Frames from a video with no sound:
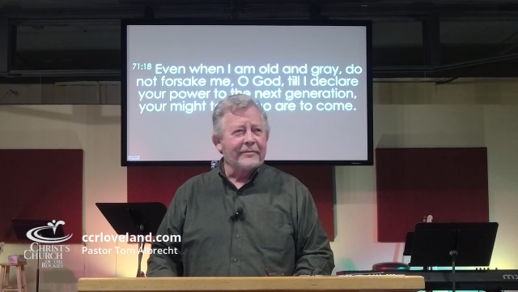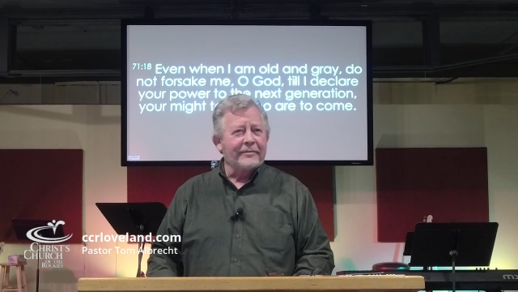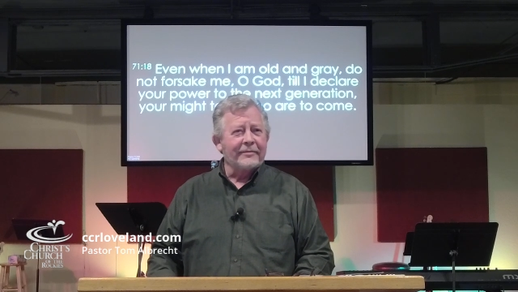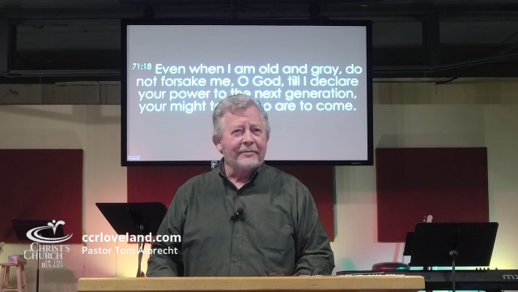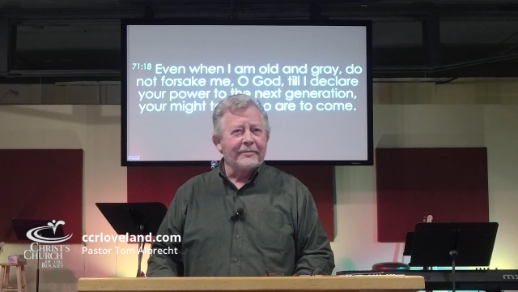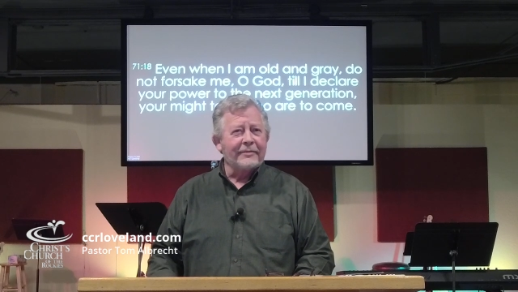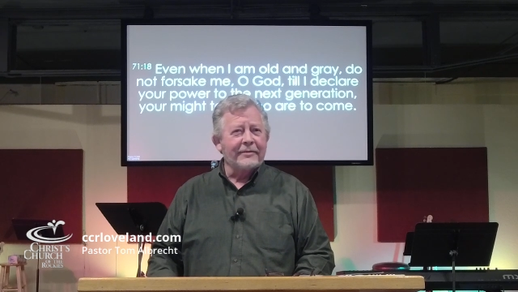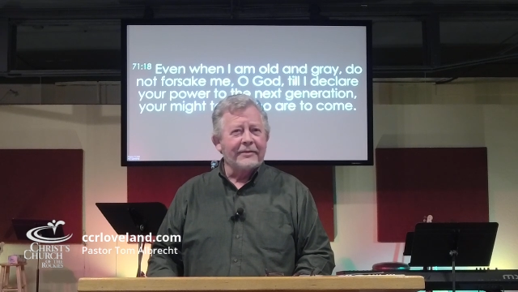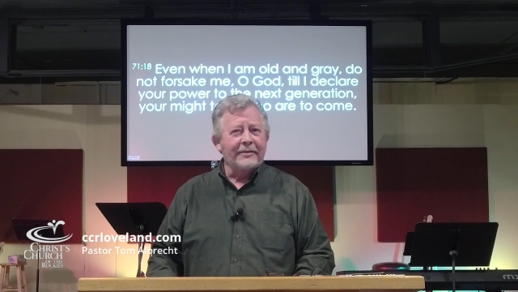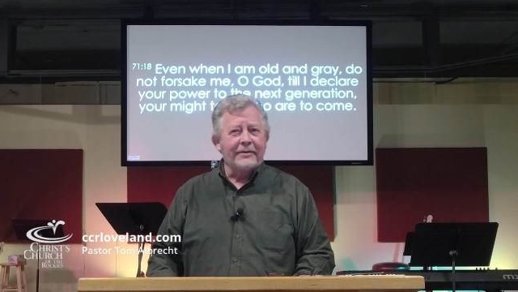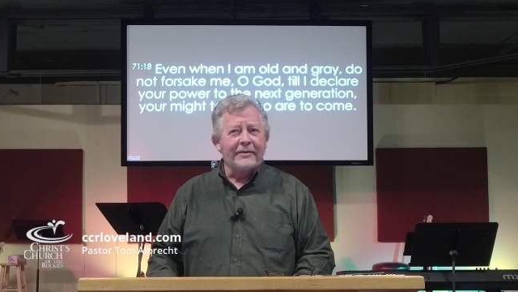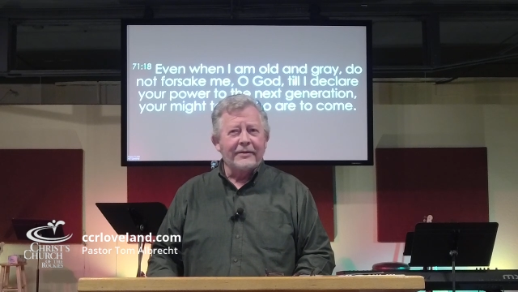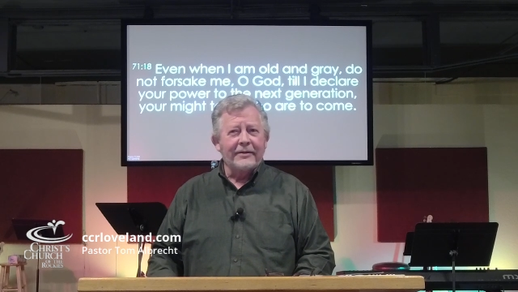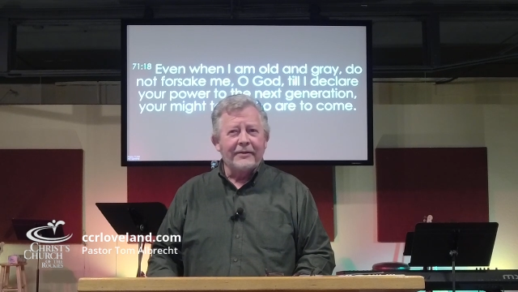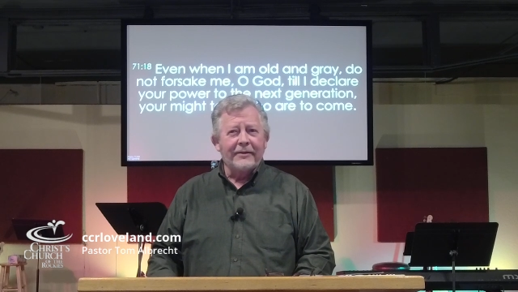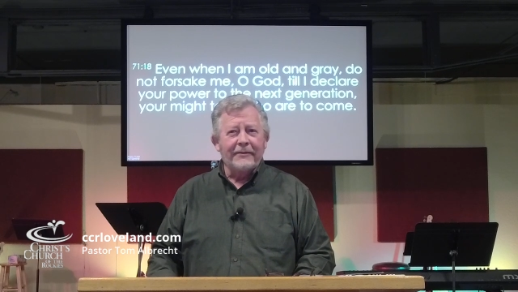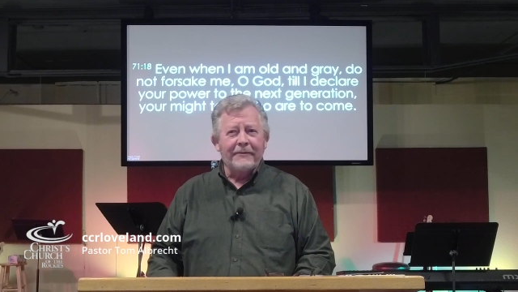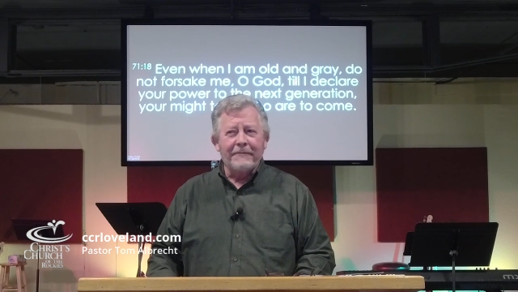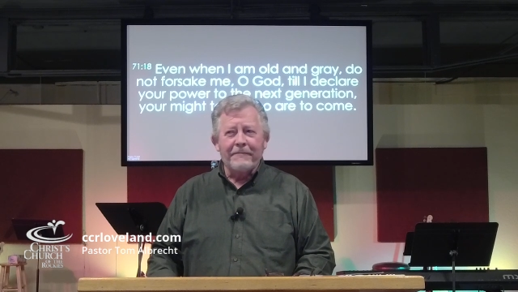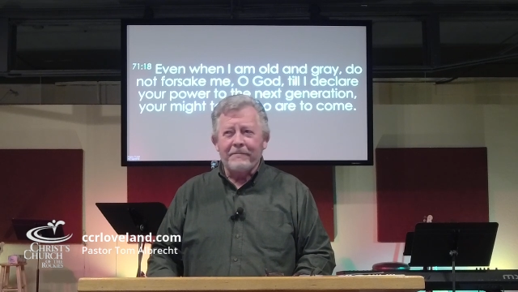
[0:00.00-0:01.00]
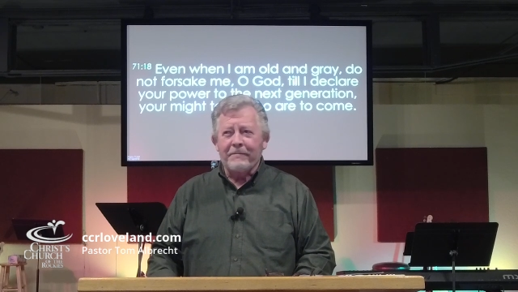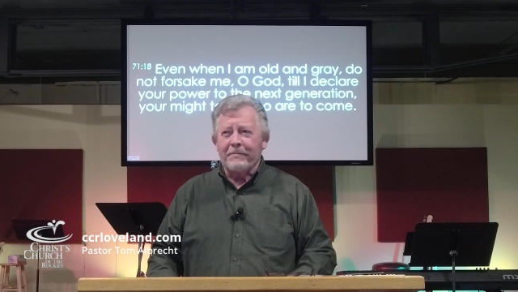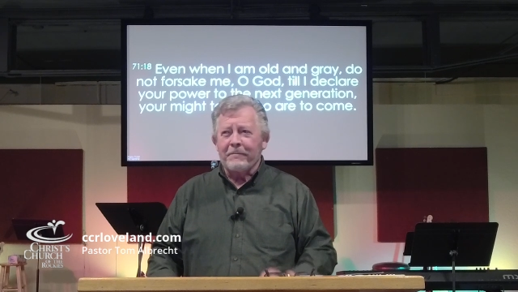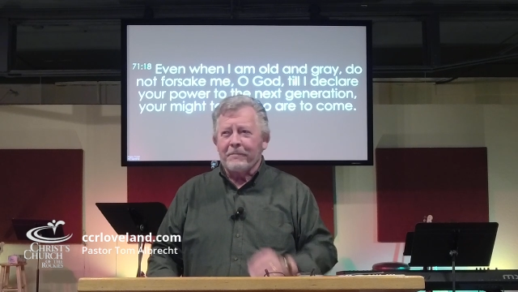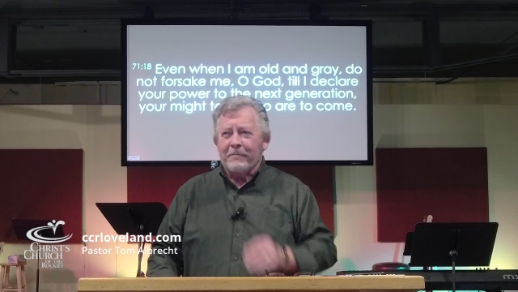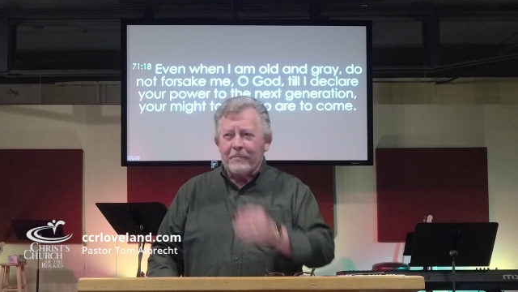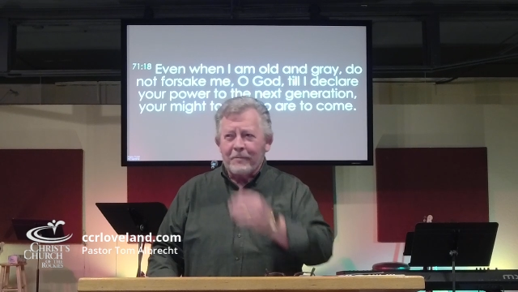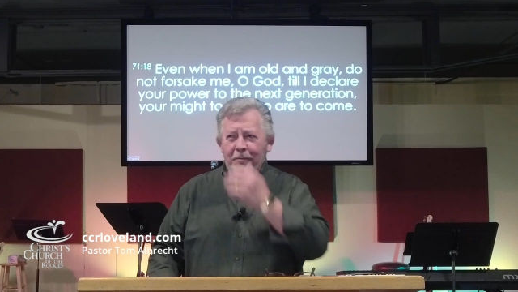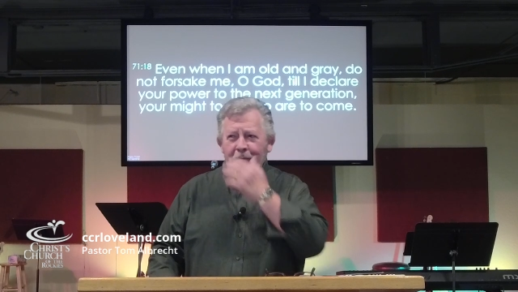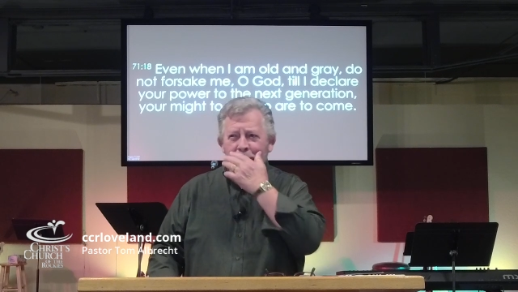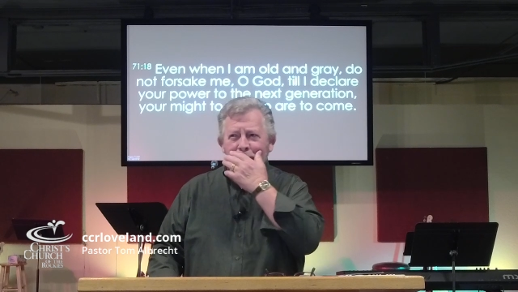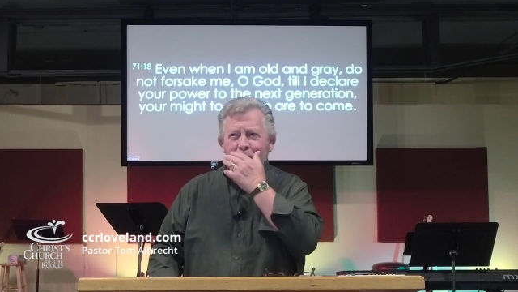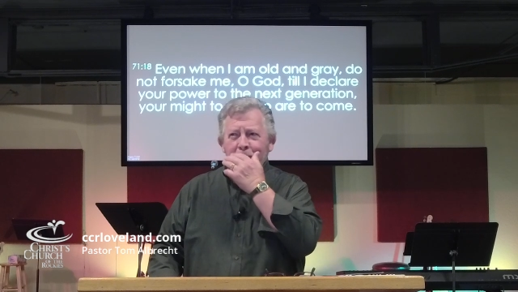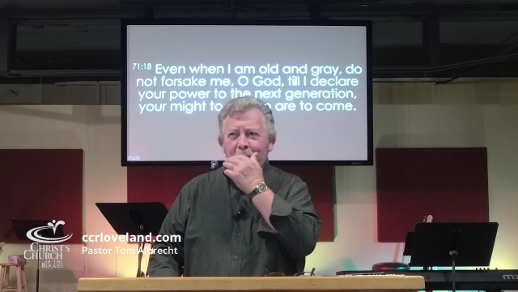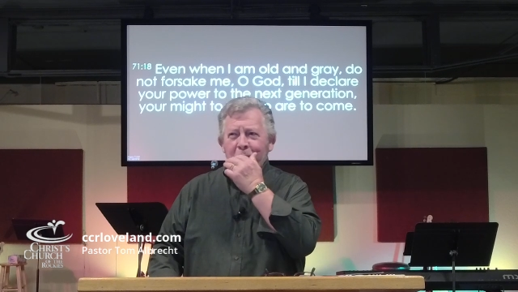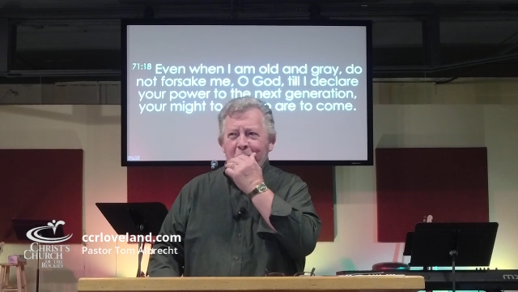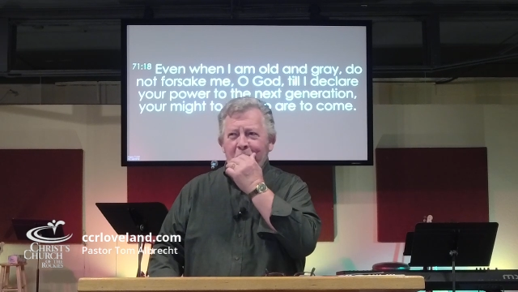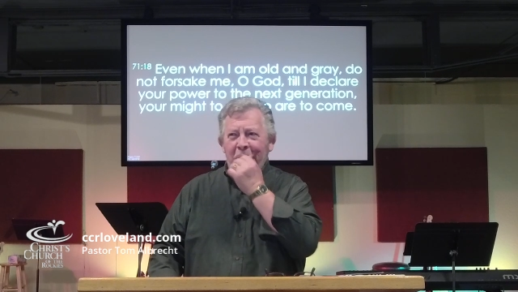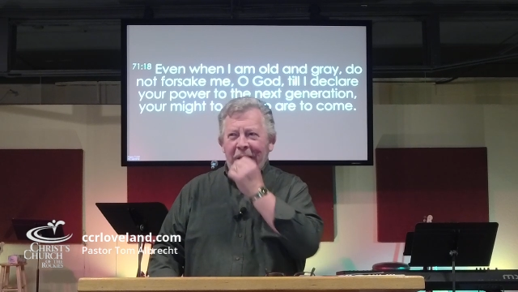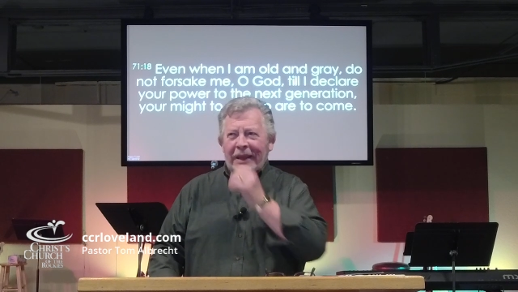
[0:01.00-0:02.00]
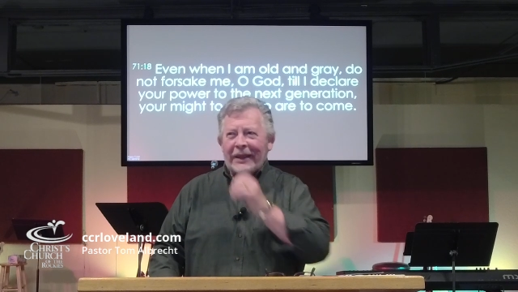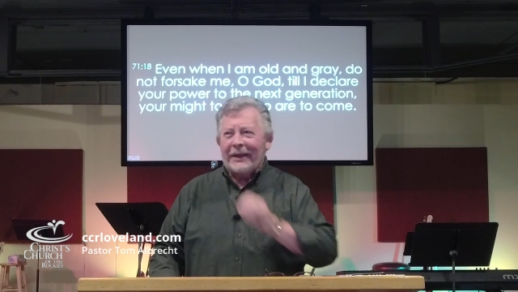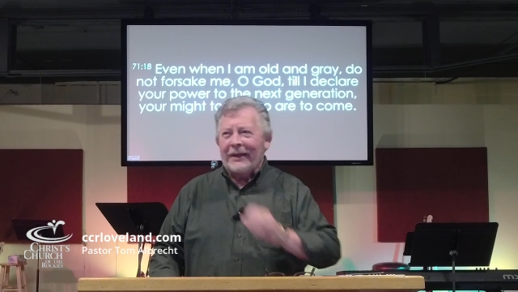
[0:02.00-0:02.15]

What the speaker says: No one is speaking in this clip.